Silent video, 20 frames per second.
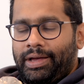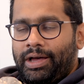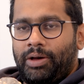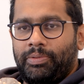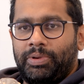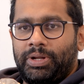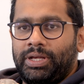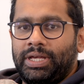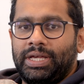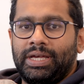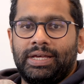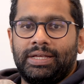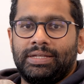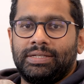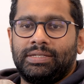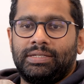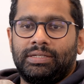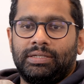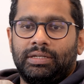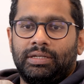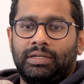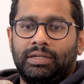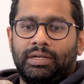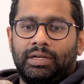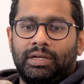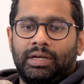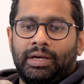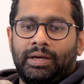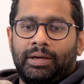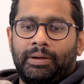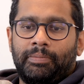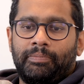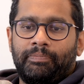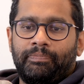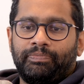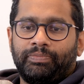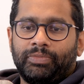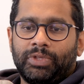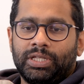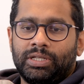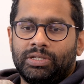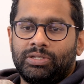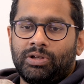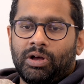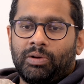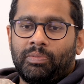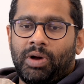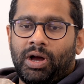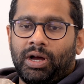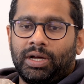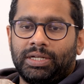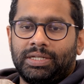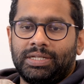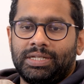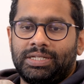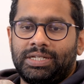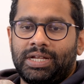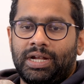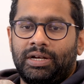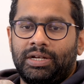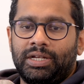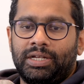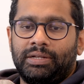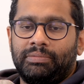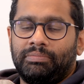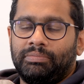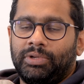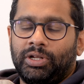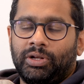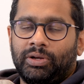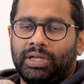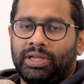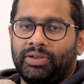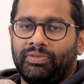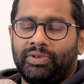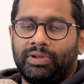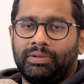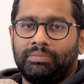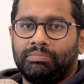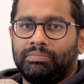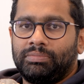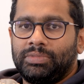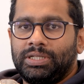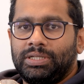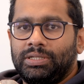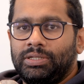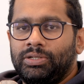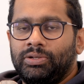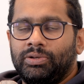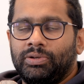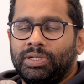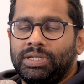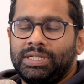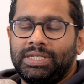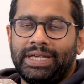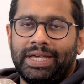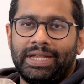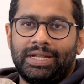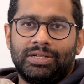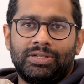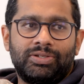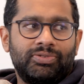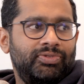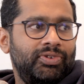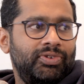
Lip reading: how many years, the stock market is generally, you know, given you a 10 to